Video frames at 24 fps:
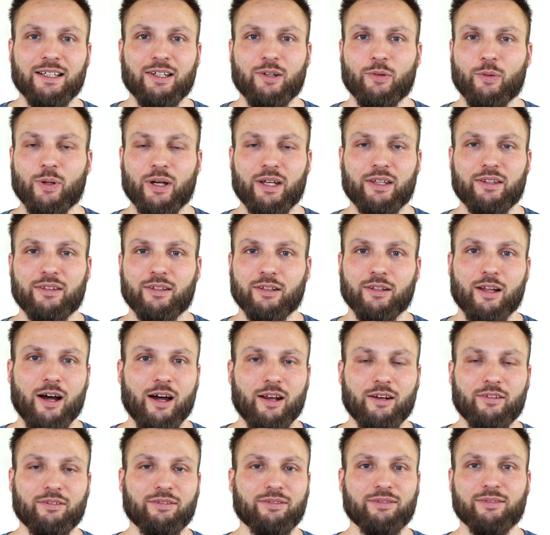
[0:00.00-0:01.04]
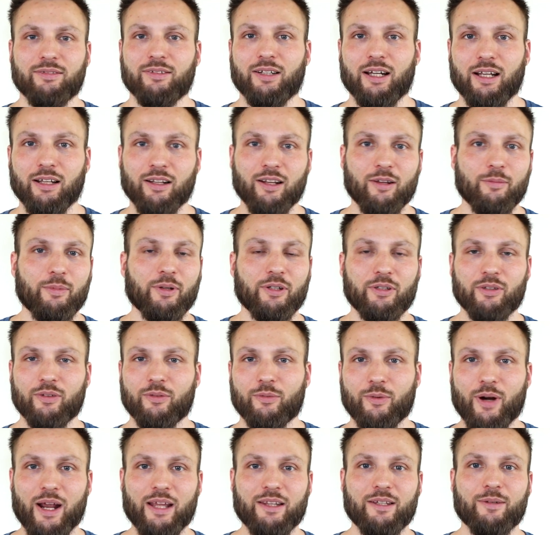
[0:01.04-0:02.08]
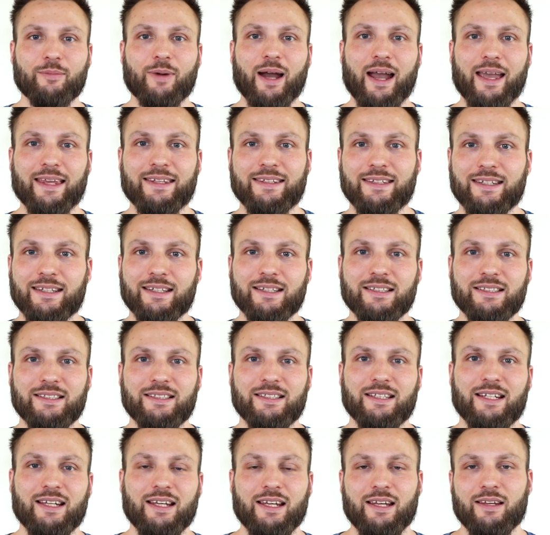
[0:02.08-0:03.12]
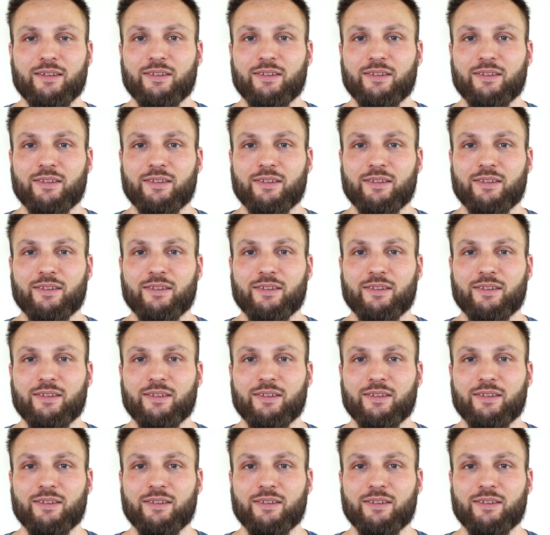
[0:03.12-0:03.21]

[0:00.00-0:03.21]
with a little bit random ideas.